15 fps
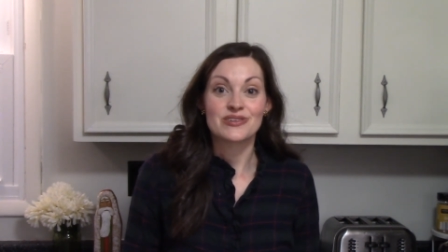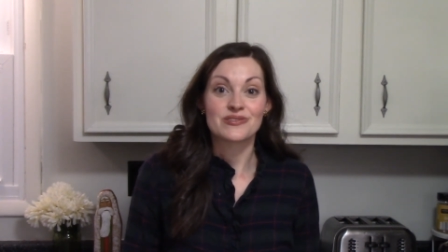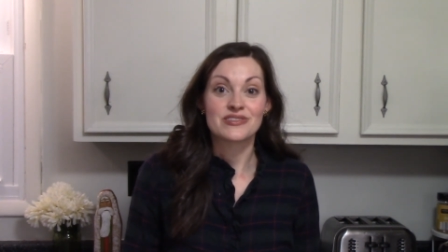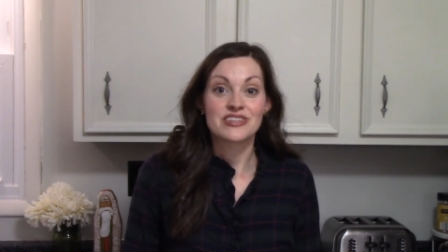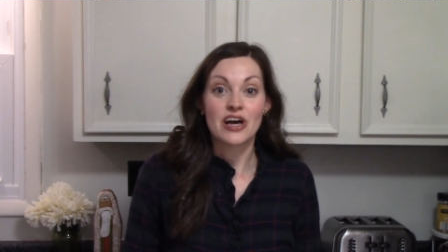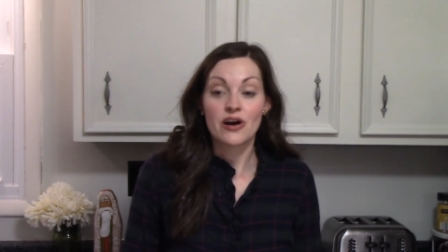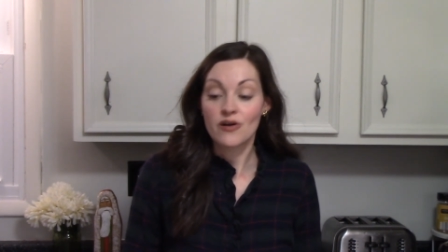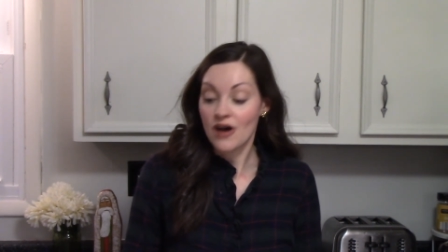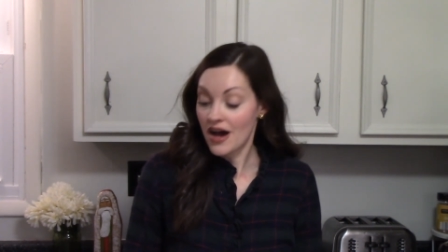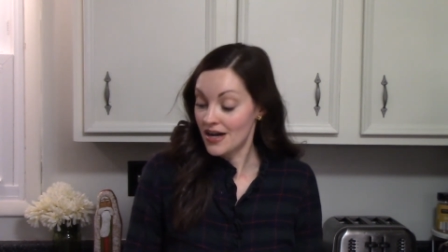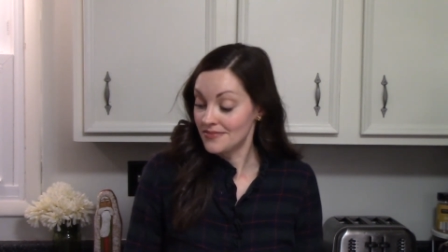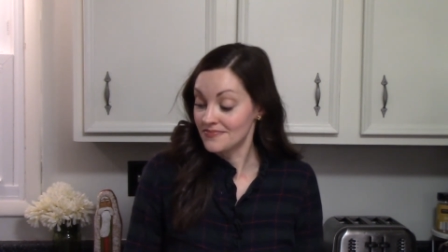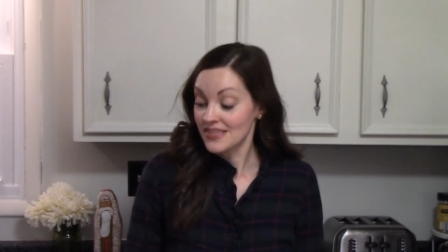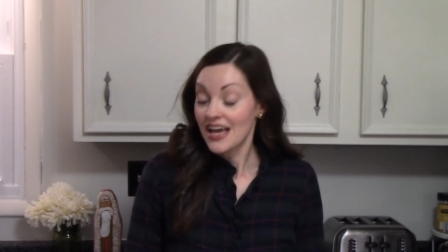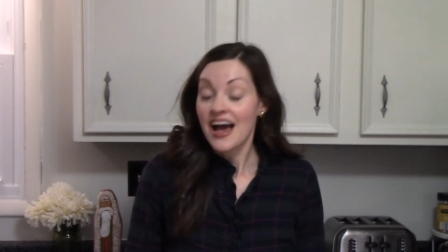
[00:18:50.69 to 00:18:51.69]
So
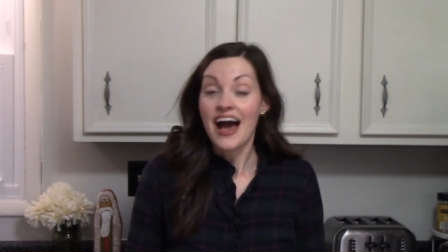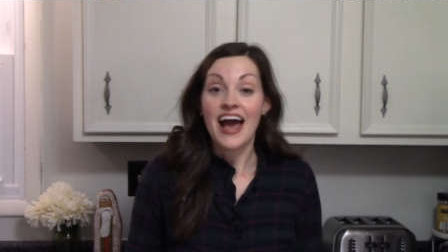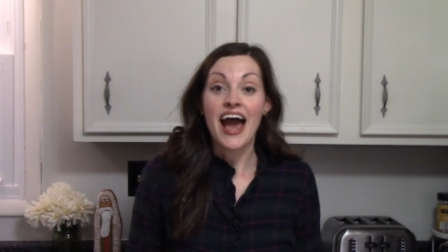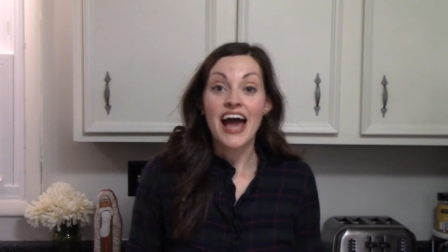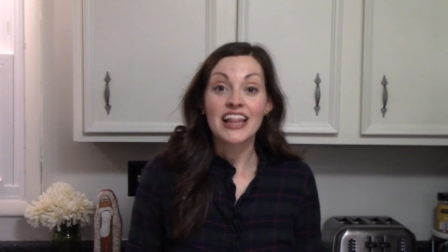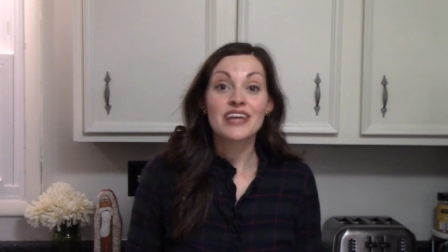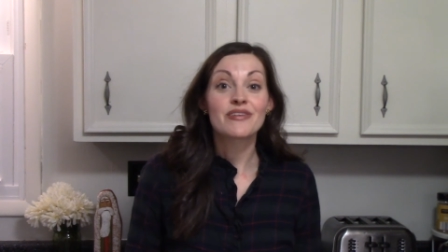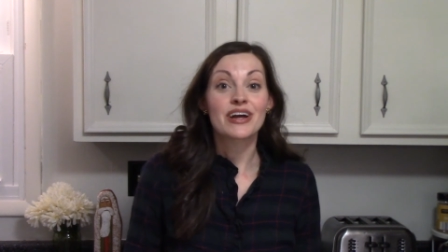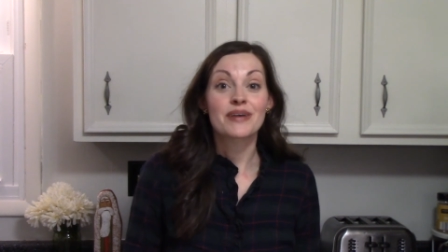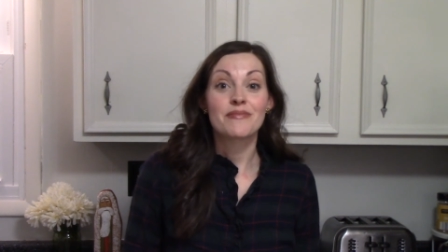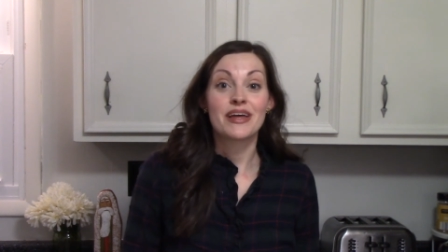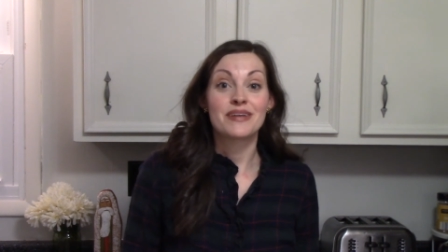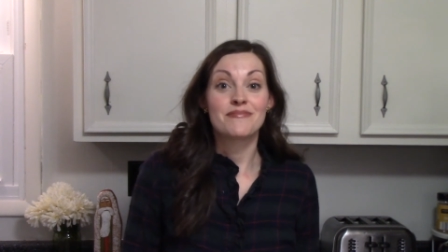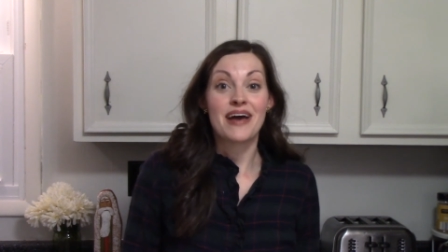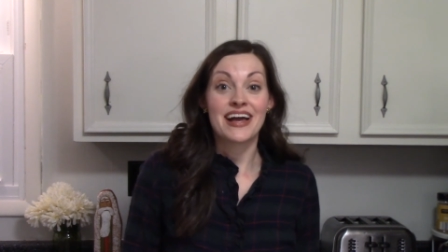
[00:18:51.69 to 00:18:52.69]
I highly
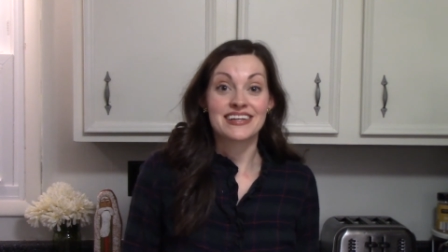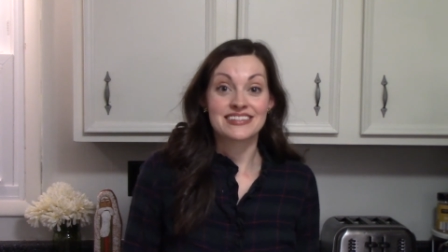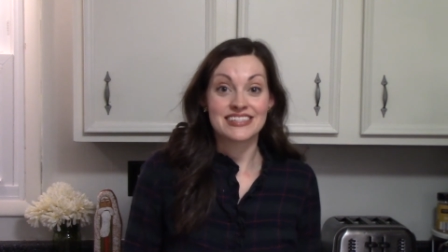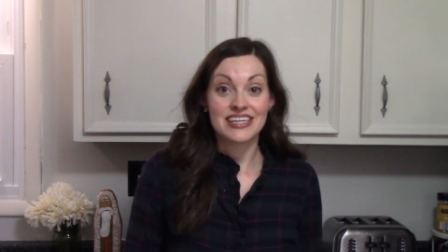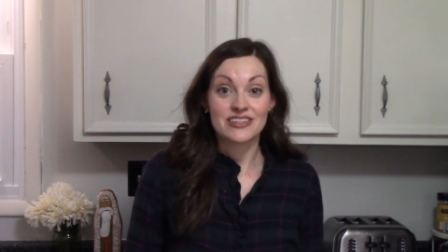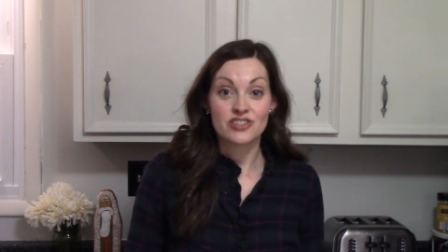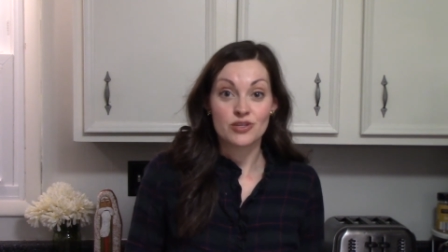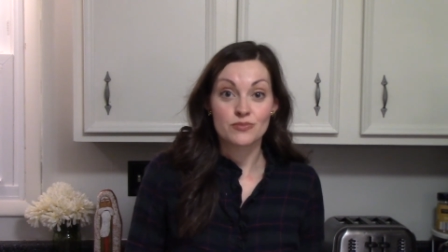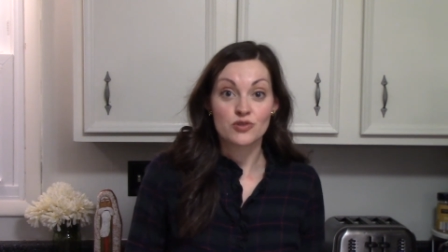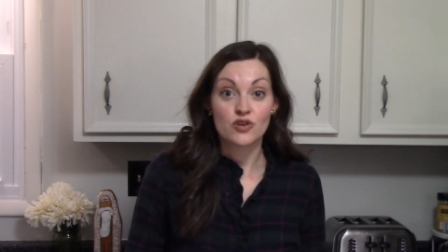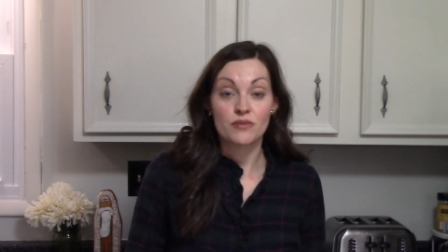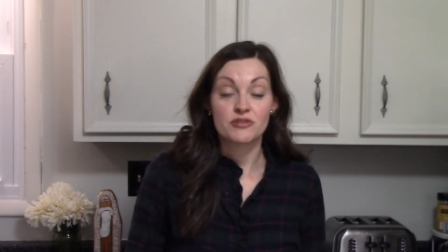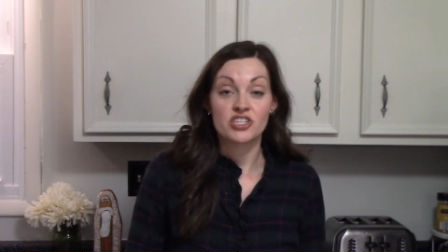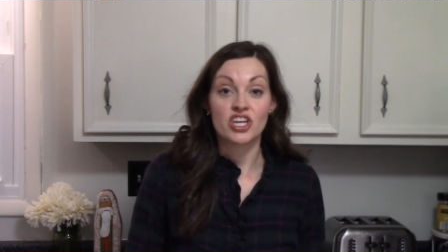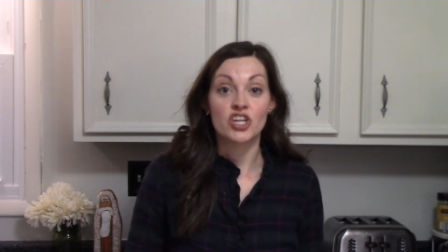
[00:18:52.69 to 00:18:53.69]
recommend a magazine
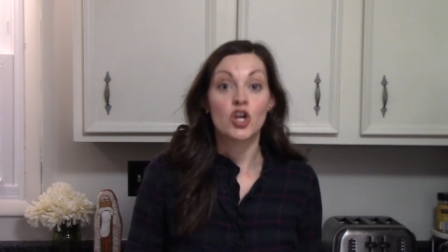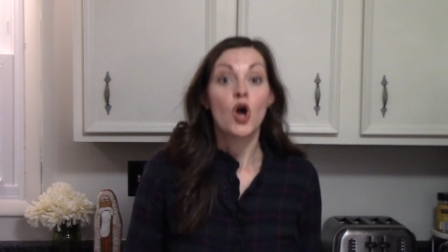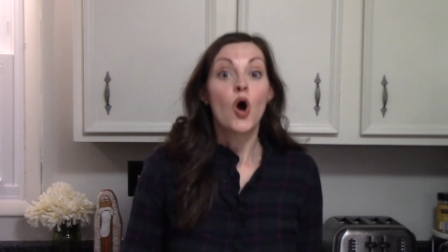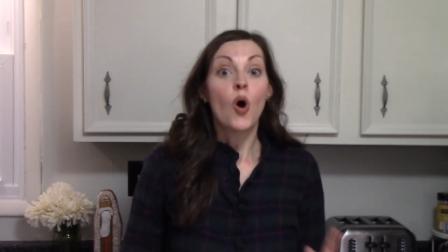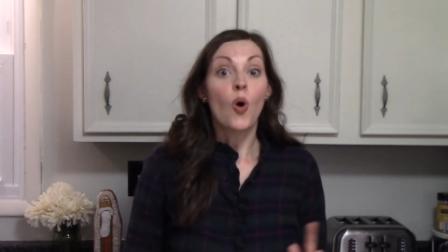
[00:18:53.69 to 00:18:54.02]
subscription,